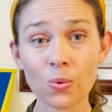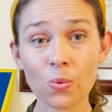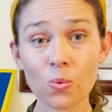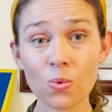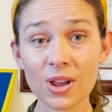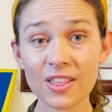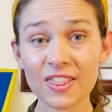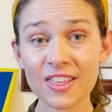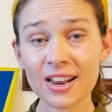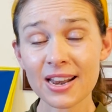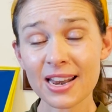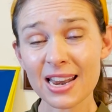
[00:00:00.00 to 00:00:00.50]

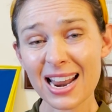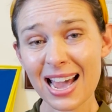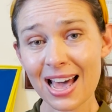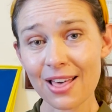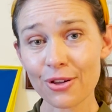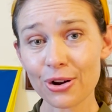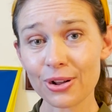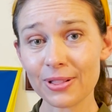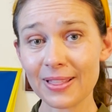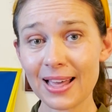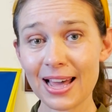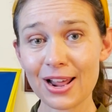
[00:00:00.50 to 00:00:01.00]
with
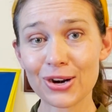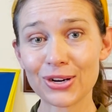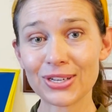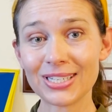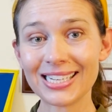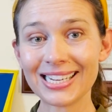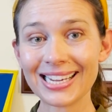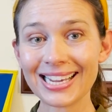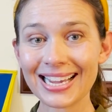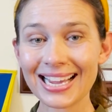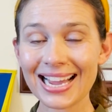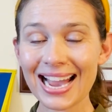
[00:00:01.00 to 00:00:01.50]
another letter
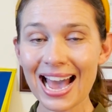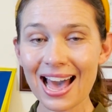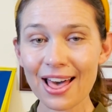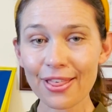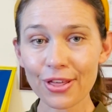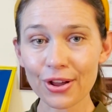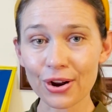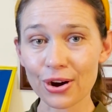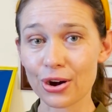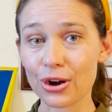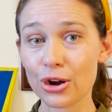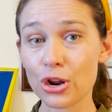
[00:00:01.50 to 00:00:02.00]

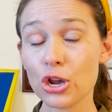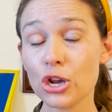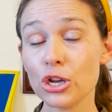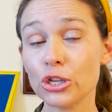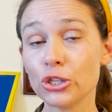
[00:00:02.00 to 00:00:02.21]
together.